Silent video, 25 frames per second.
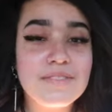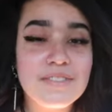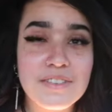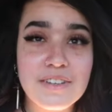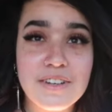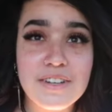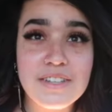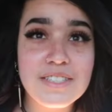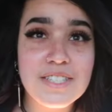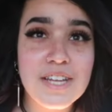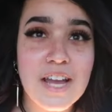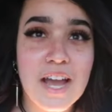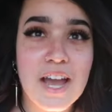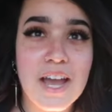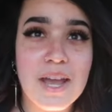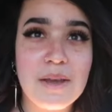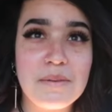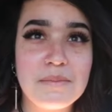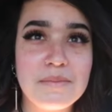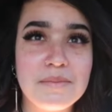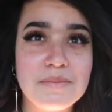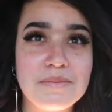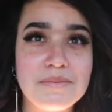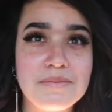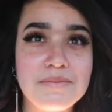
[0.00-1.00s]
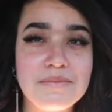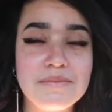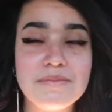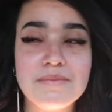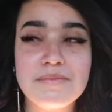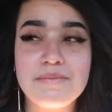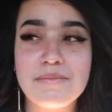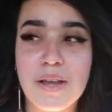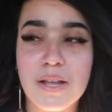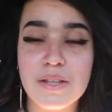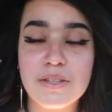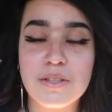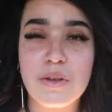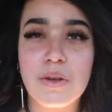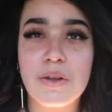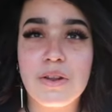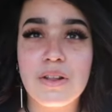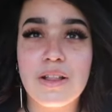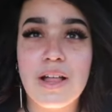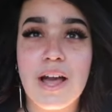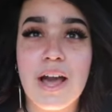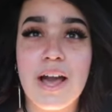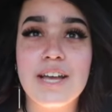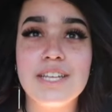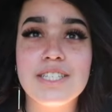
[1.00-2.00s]
Third time. About to go to
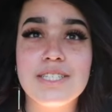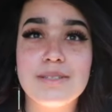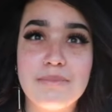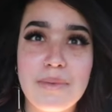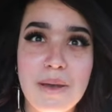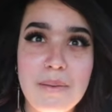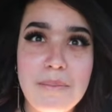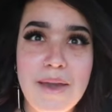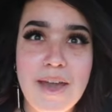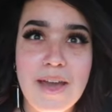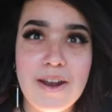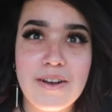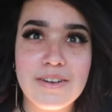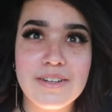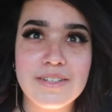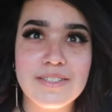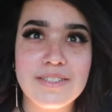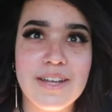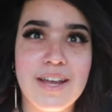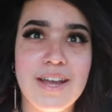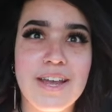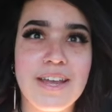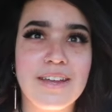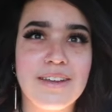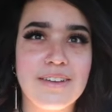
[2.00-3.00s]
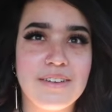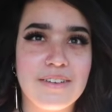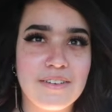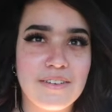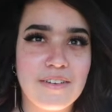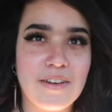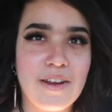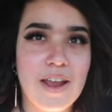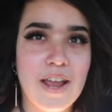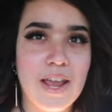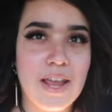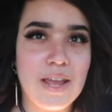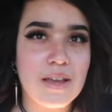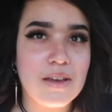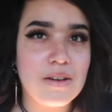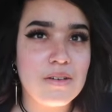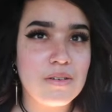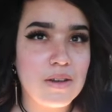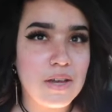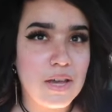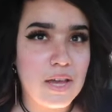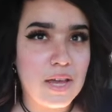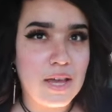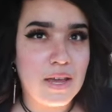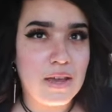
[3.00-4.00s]
class. My battery's dying. Great.
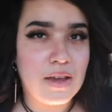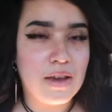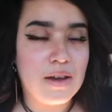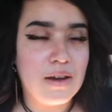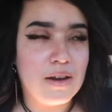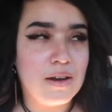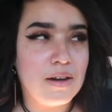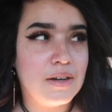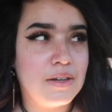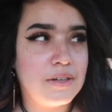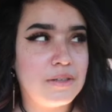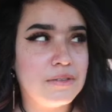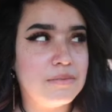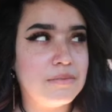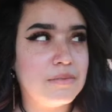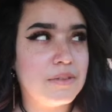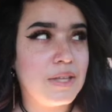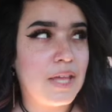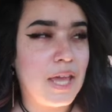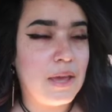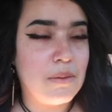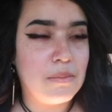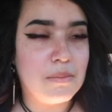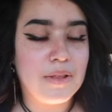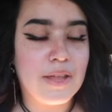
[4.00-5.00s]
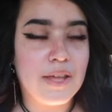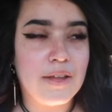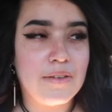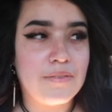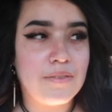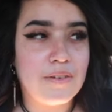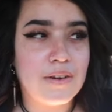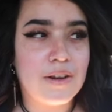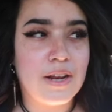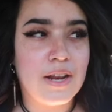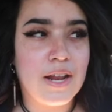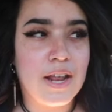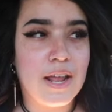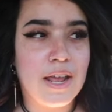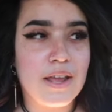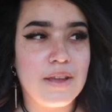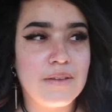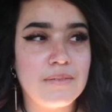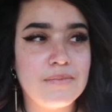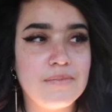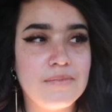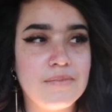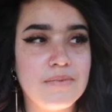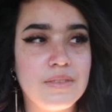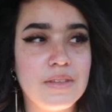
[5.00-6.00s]
Okay, game plan for today
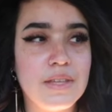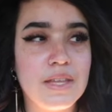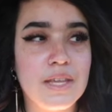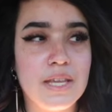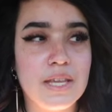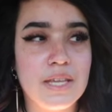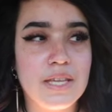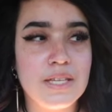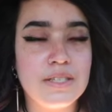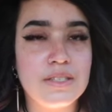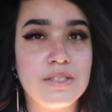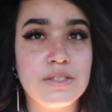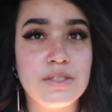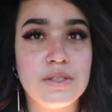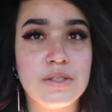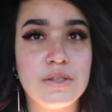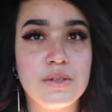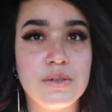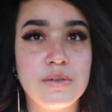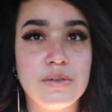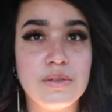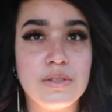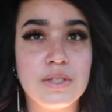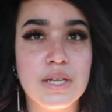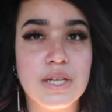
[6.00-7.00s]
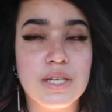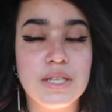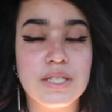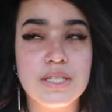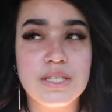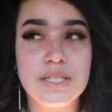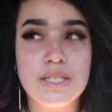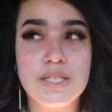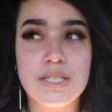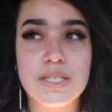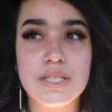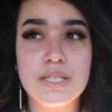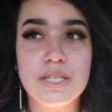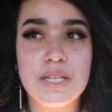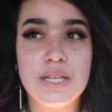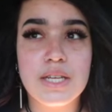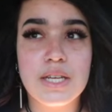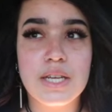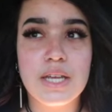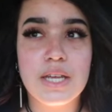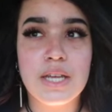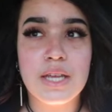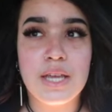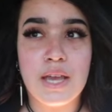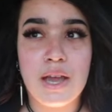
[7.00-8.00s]
is to just
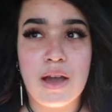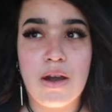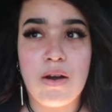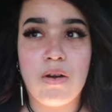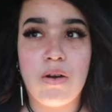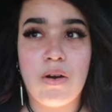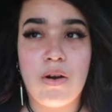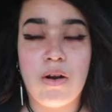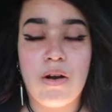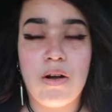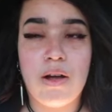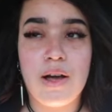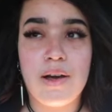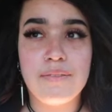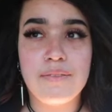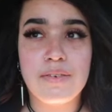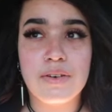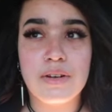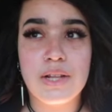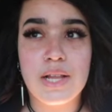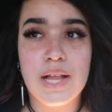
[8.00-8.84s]
get alcohol after